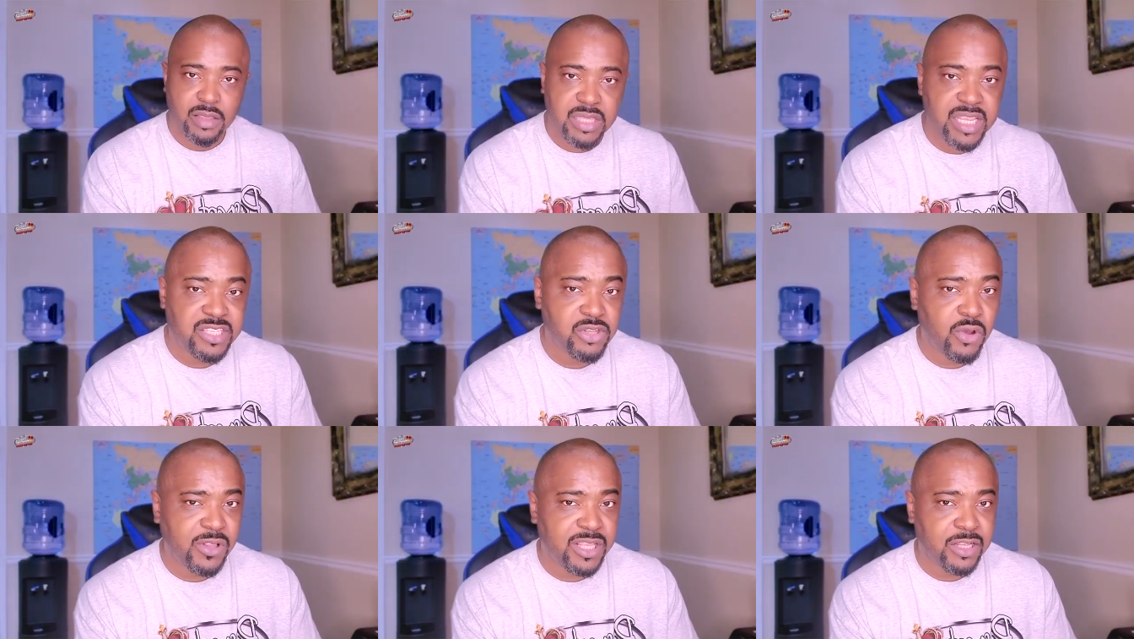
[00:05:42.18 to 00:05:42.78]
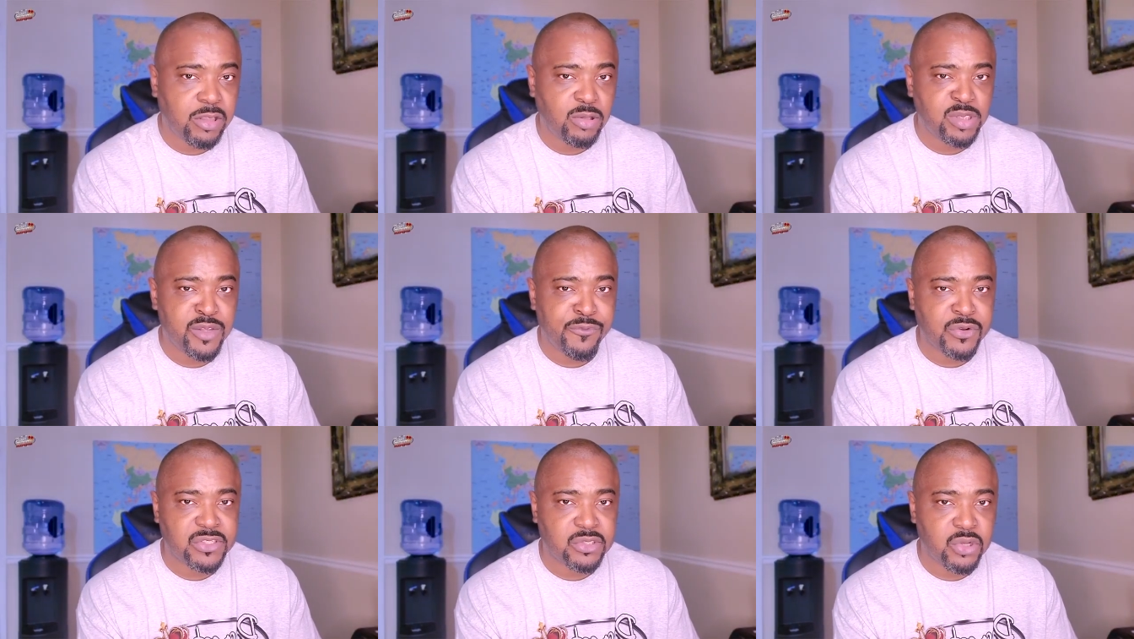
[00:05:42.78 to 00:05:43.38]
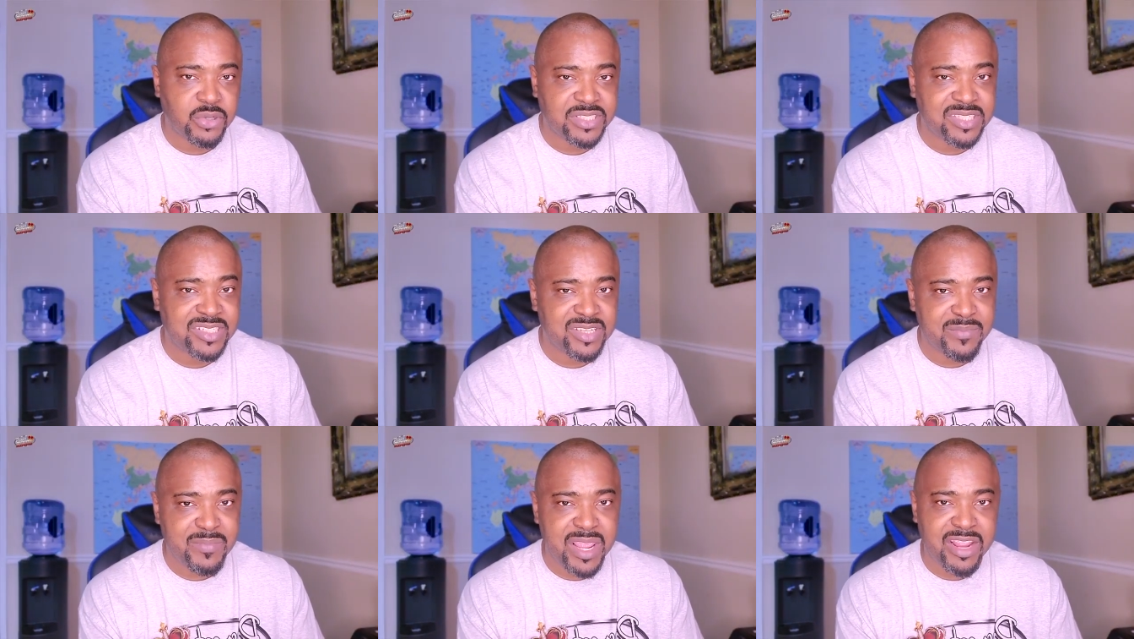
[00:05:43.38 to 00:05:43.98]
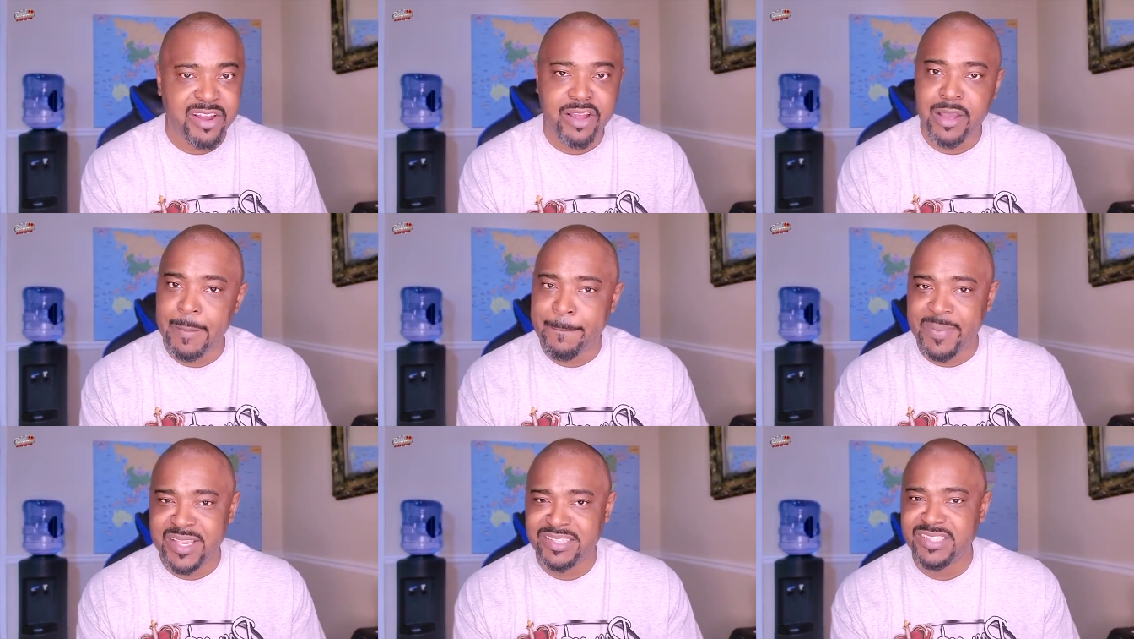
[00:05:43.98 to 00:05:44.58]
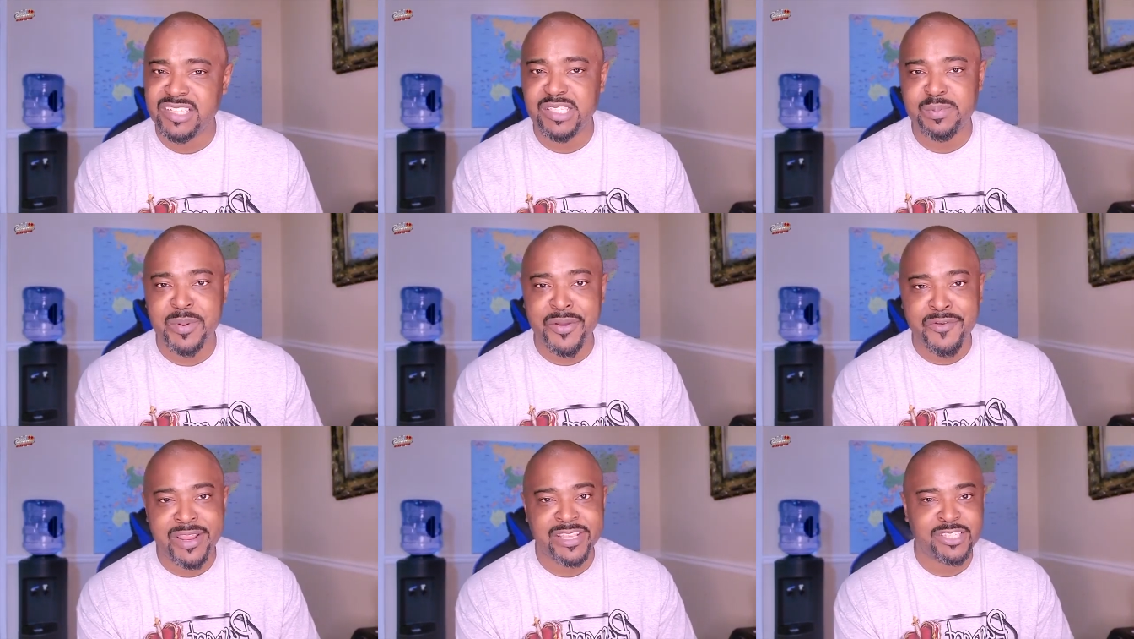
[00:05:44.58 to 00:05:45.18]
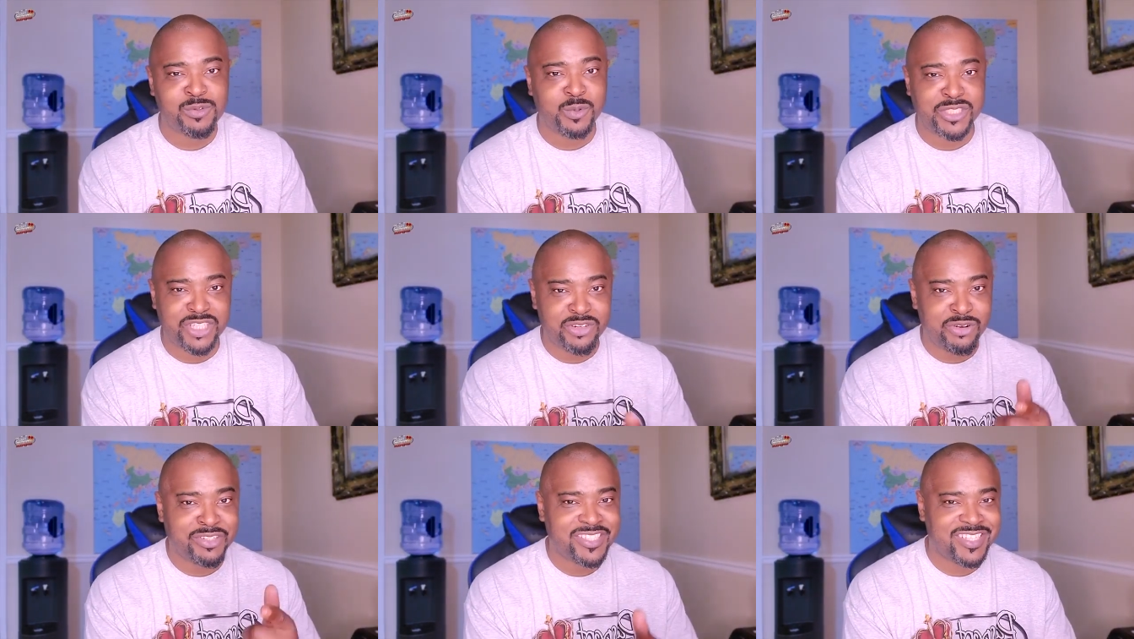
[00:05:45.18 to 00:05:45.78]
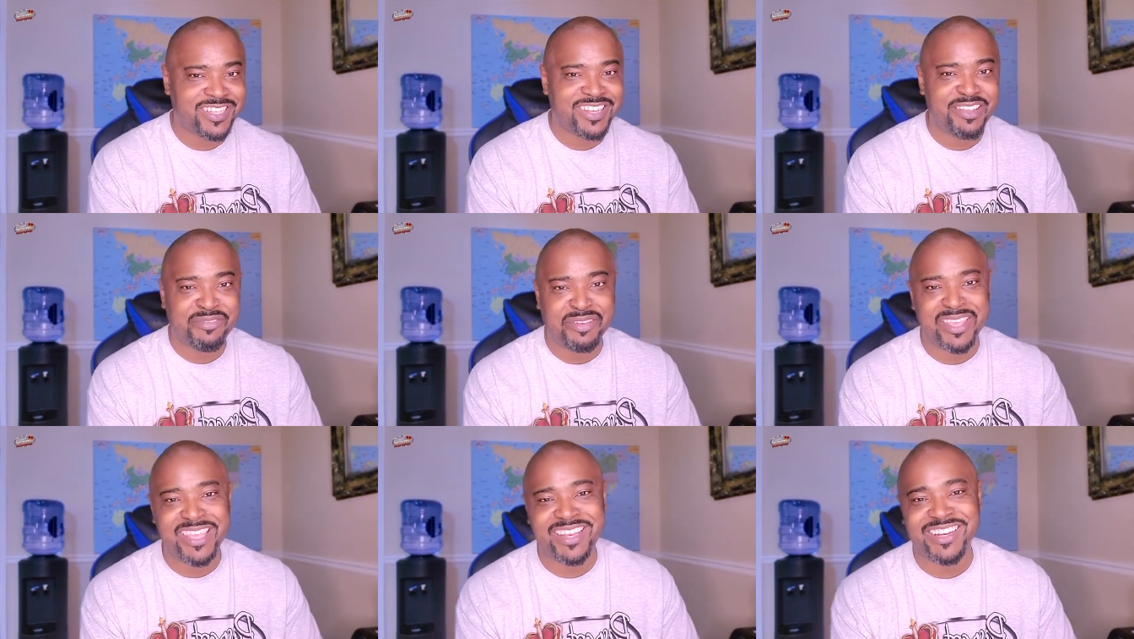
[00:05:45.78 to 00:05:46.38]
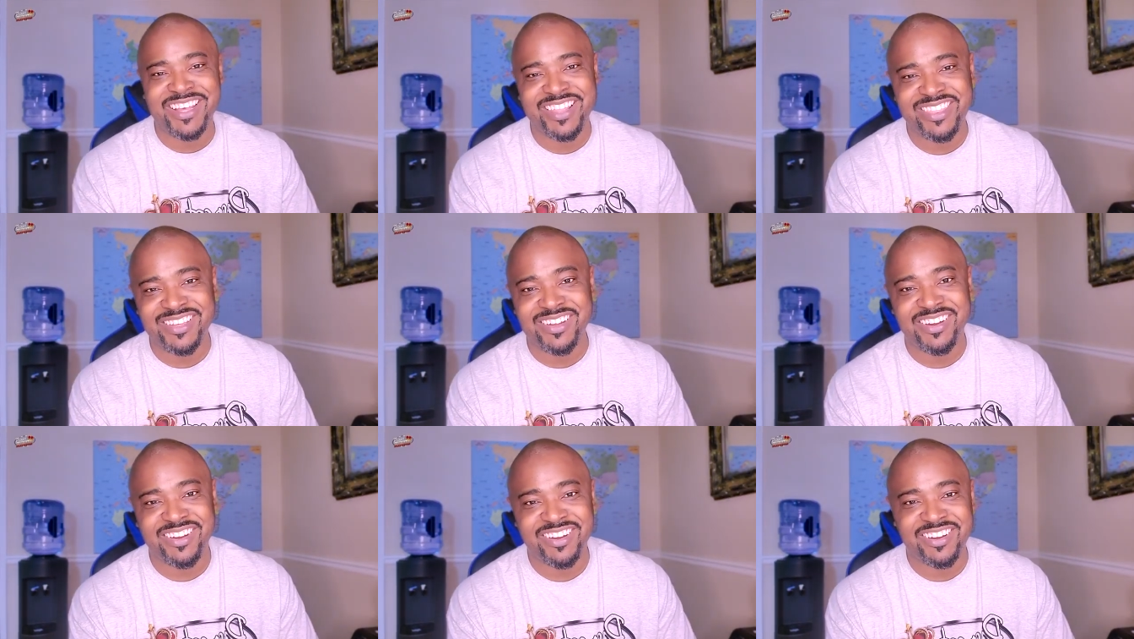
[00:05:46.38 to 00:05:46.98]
These all-inclusive resorts in Jamaica are best experienced with your significant other.